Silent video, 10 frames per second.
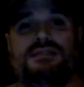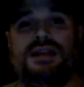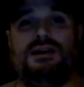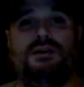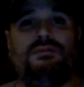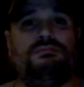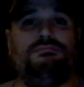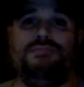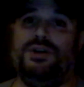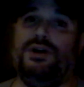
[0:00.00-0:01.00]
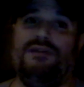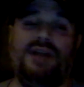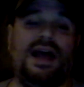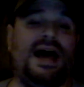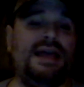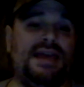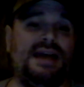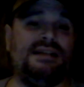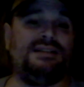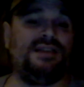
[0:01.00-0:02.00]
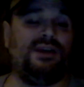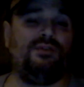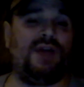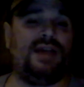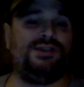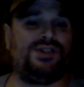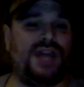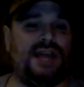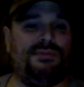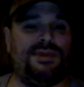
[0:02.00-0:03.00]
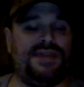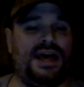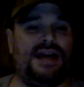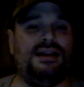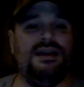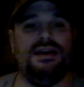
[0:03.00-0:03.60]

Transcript: you have a guy that is in great shape and that